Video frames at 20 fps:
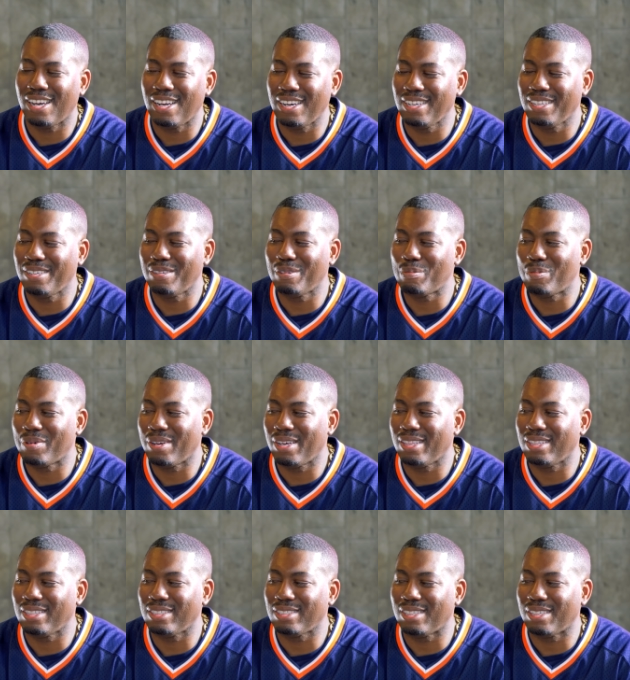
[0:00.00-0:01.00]
little
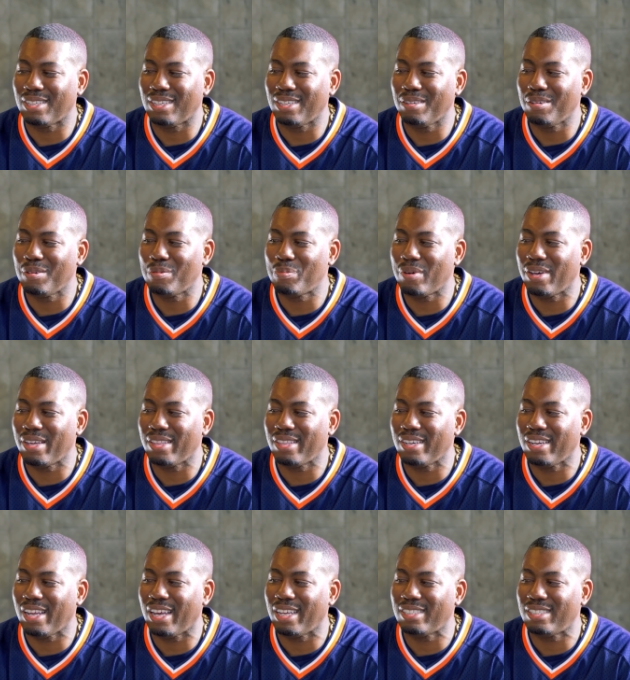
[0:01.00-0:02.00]
brothers. The little
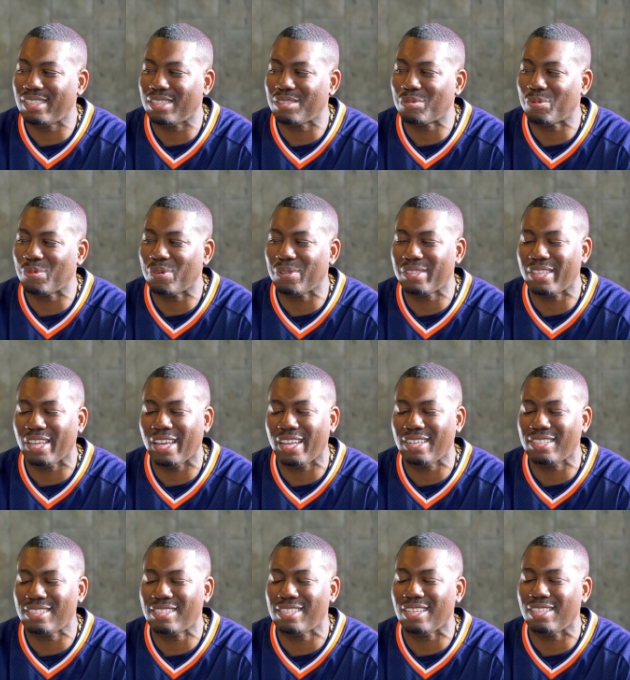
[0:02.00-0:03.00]
brother that just want that
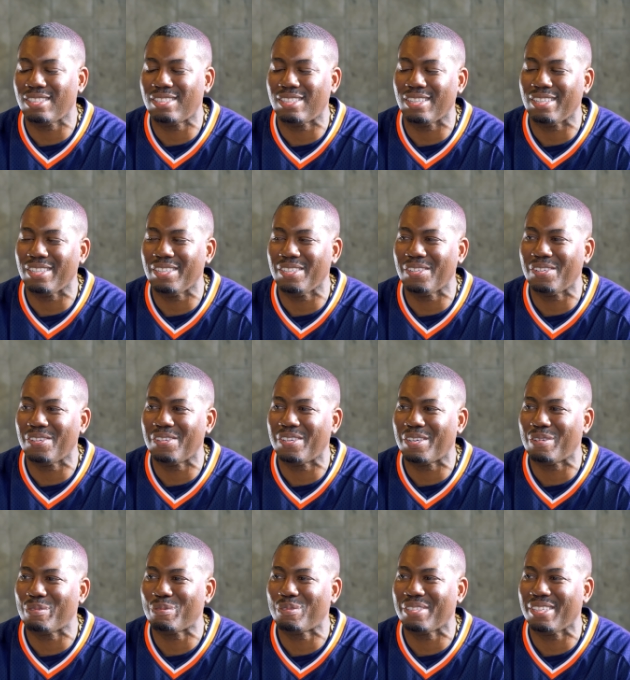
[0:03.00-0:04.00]
attention. You know
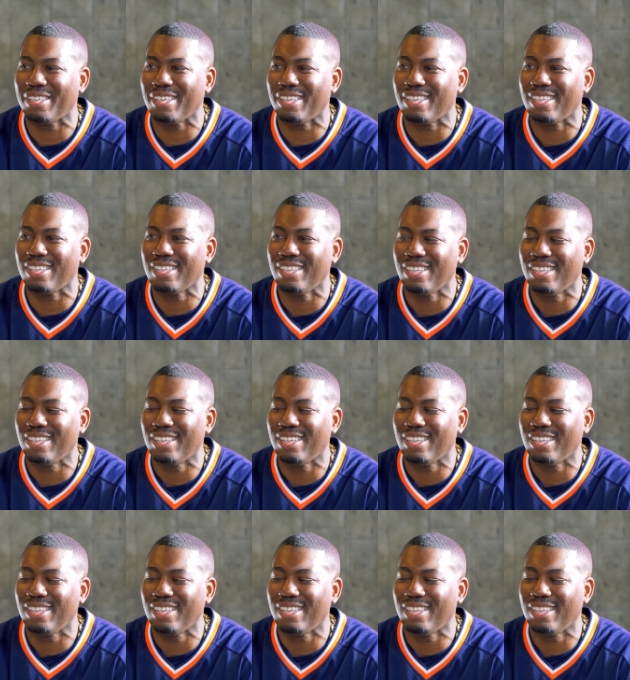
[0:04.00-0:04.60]
what I'm saying?